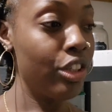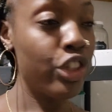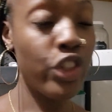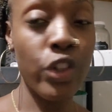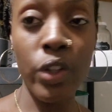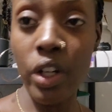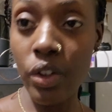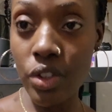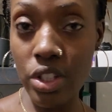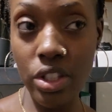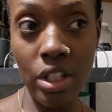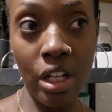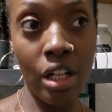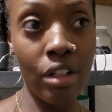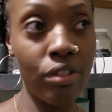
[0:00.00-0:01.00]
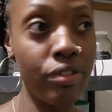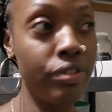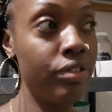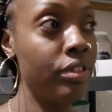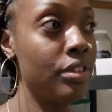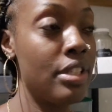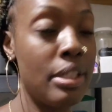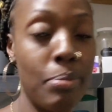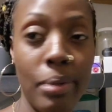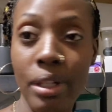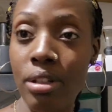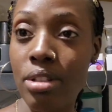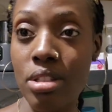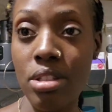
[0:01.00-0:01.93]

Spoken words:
throw out stuff, spill